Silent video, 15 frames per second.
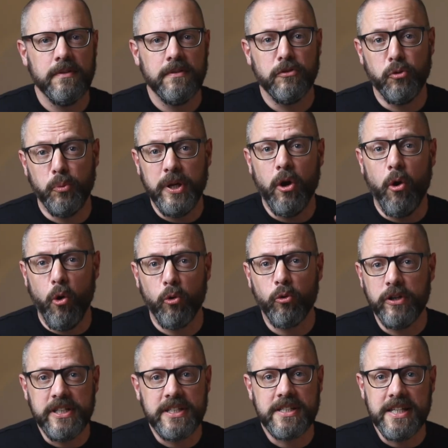Do we only
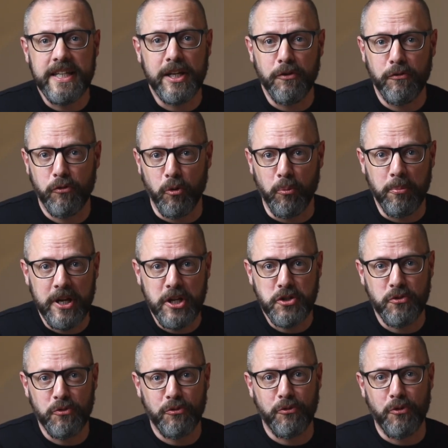seek information
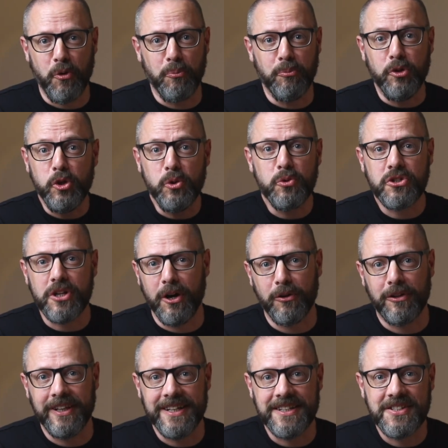from news
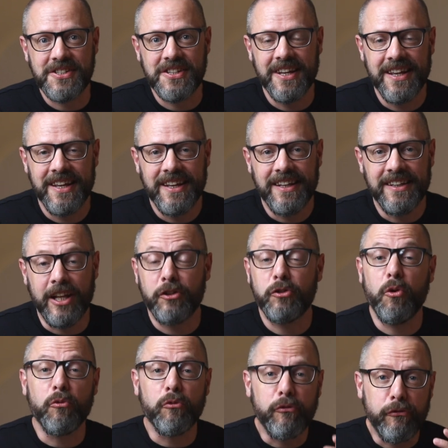outlets that
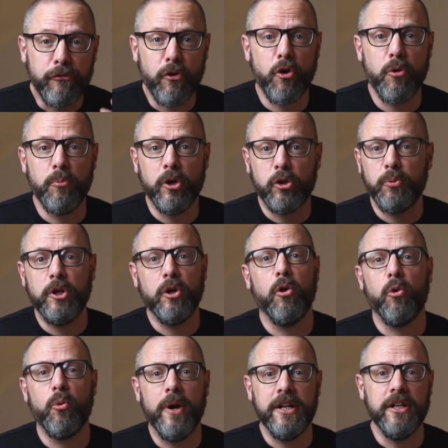confirm what we
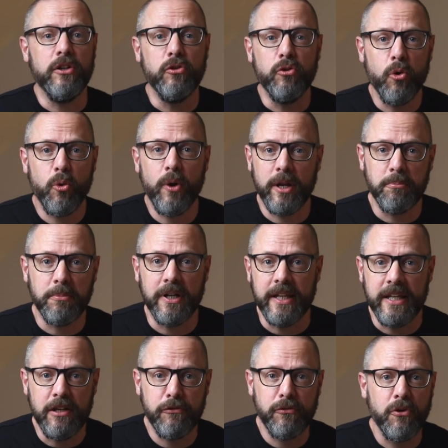already know and
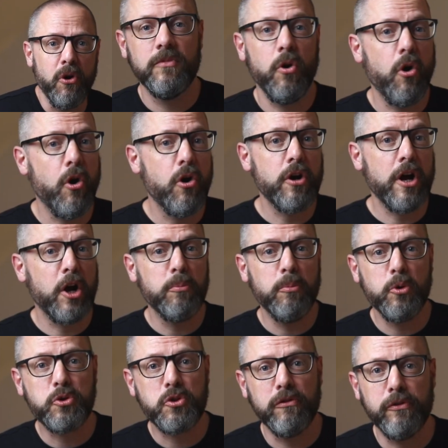believe, or are
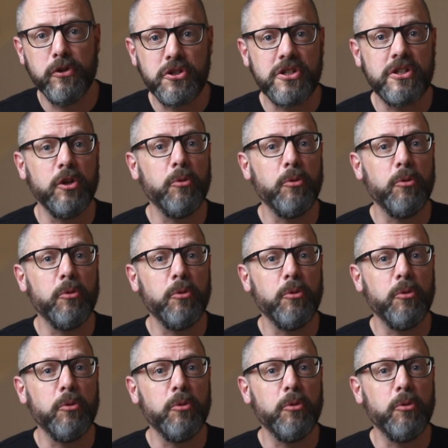most of us still